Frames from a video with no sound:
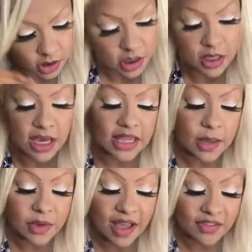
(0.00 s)
And then
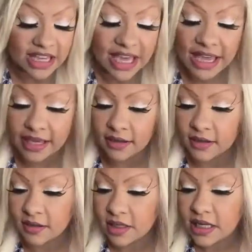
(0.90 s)
we have King.
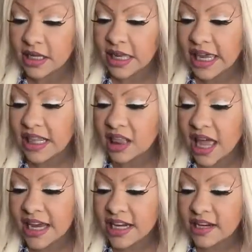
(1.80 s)

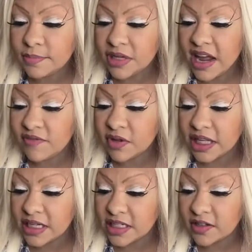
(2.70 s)
Enlightened,
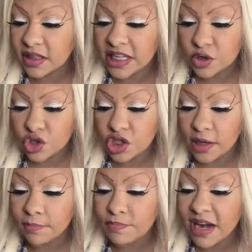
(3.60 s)
benevolent,
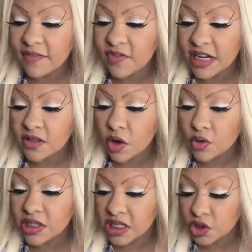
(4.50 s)
leadership, benefiting
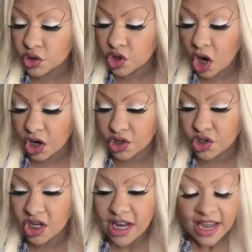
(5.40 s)
those in your charge.
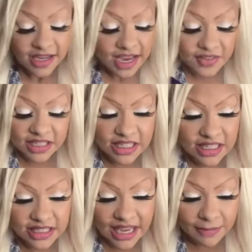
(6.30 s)
Yeah, this is the
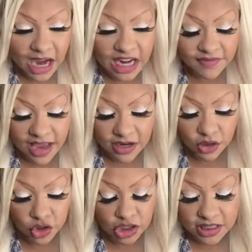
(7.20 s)
same kind of
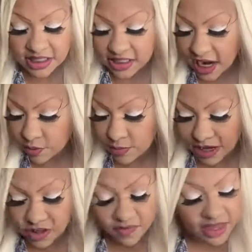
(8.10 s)
energy. This is kind of
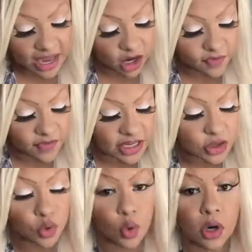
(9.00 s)
reminds you of the
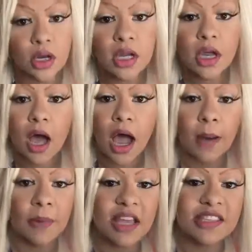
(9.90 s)
Hierophant or um,
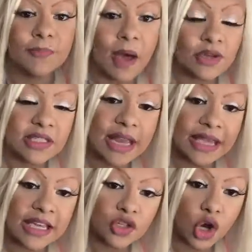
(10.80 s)
a spouse
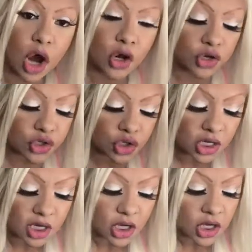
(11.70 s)
taking charge.
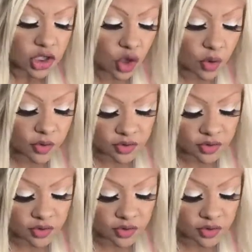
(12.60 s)
So